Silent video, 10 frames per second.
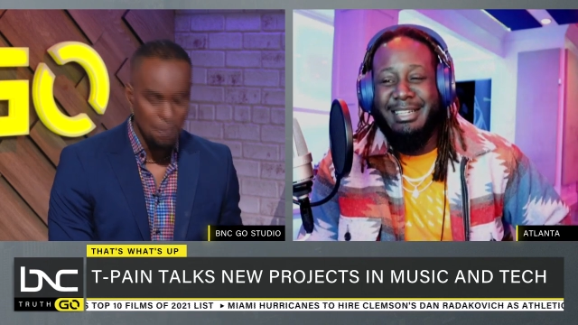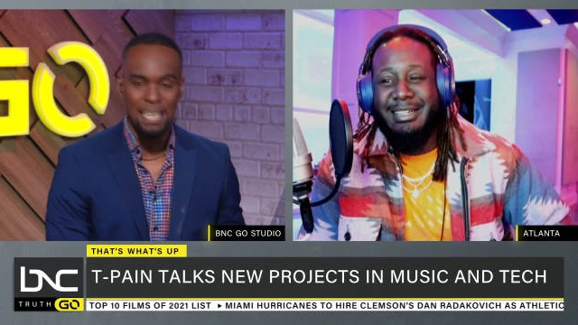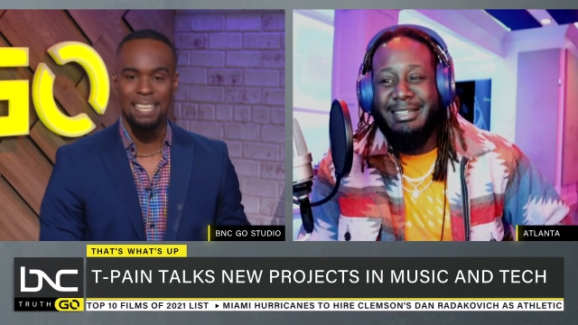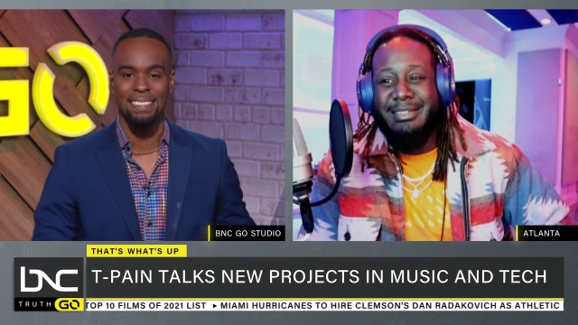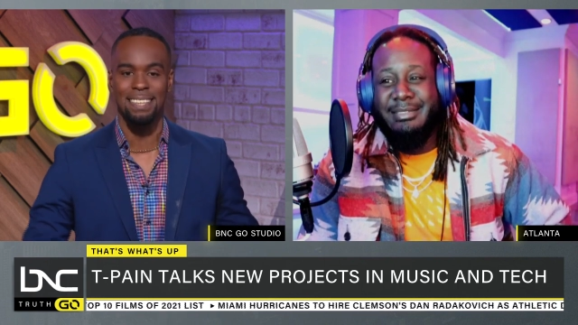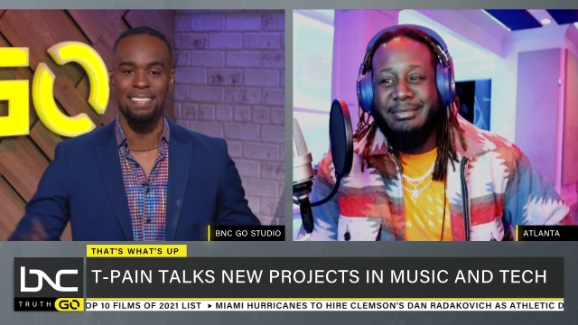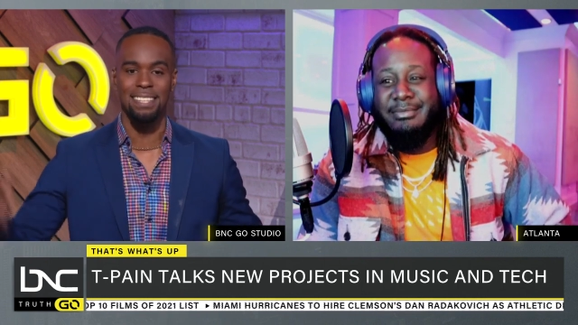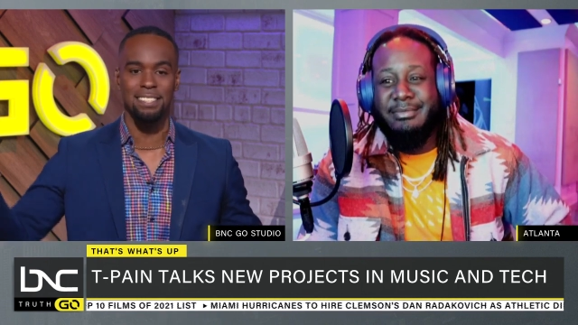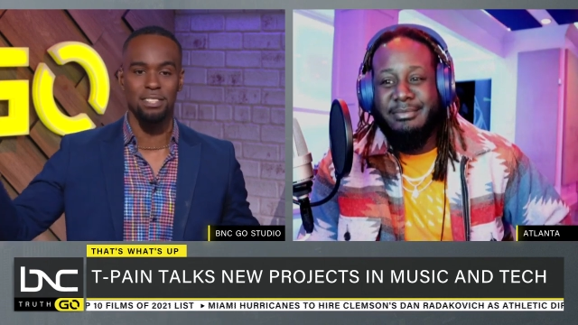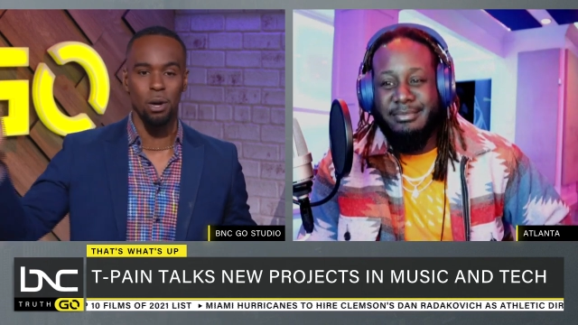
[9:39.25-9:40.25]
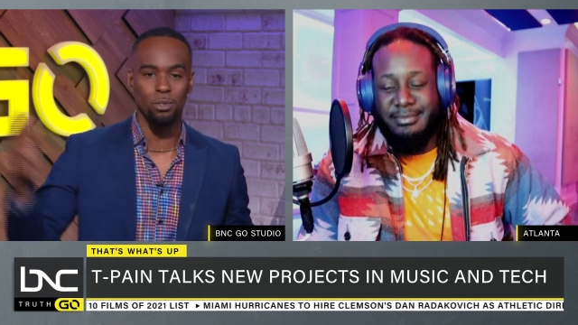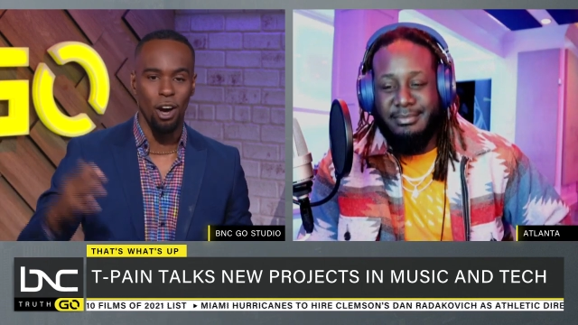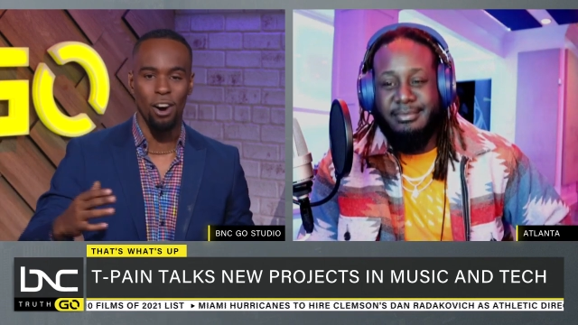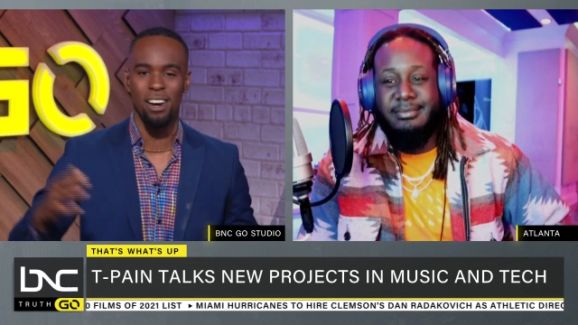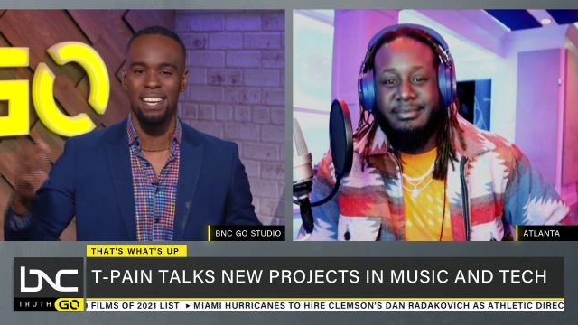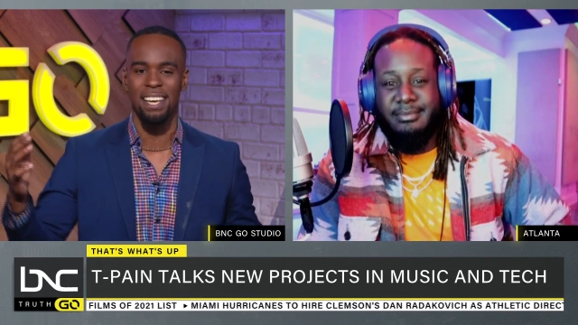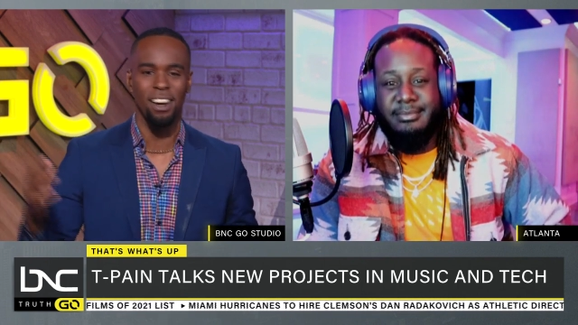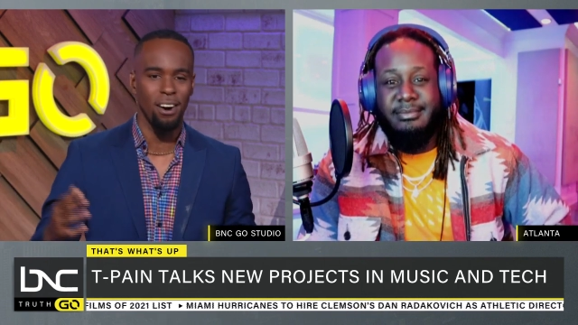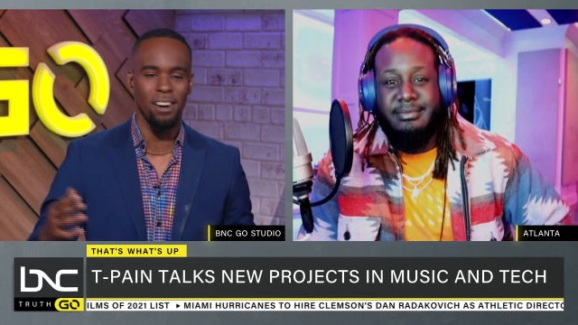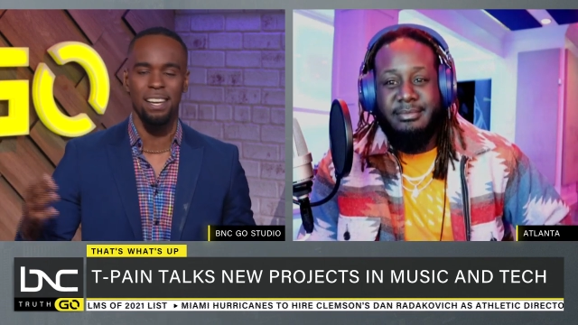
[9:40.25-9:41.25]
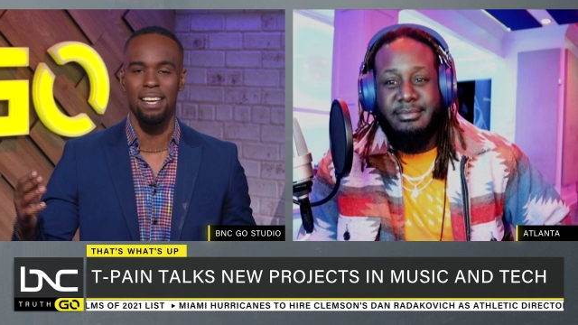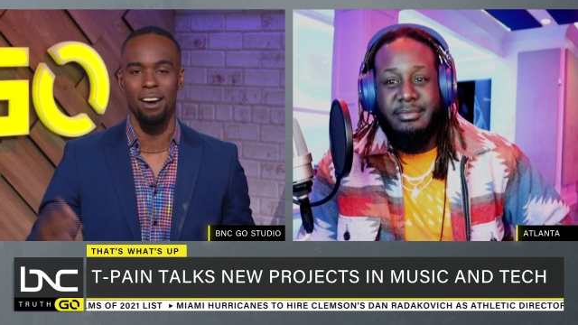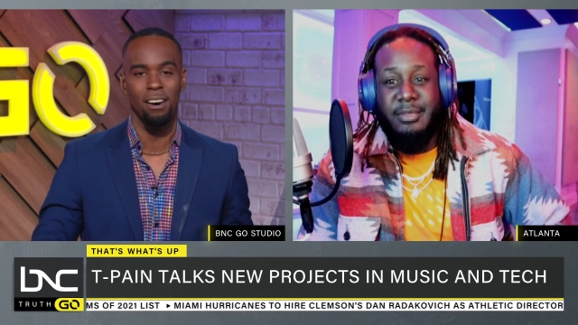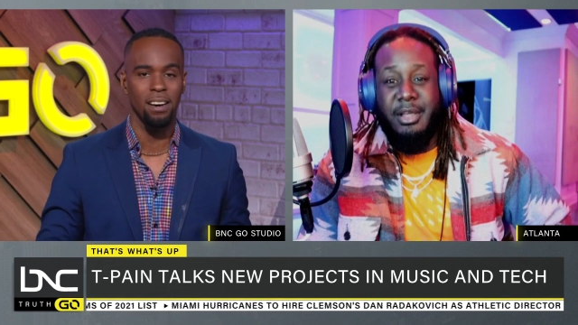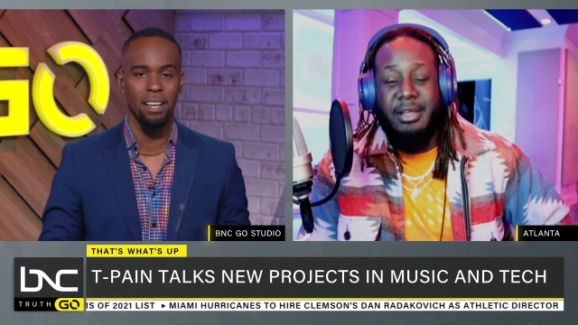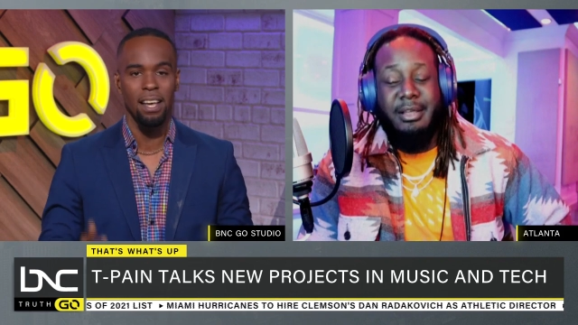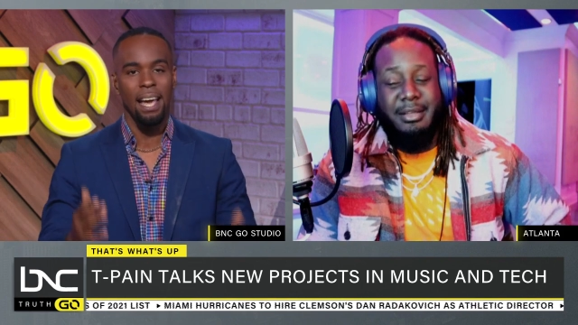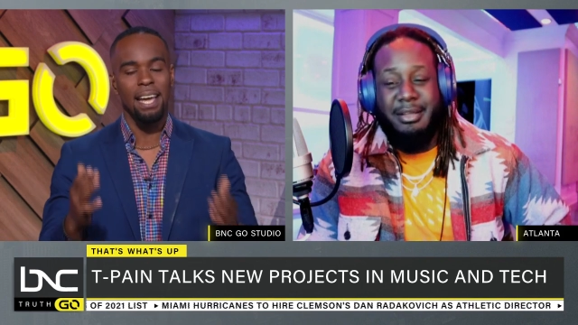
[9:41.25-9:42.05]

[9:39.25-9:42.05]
Speaker 1: I mean, the list just goes on and on and on.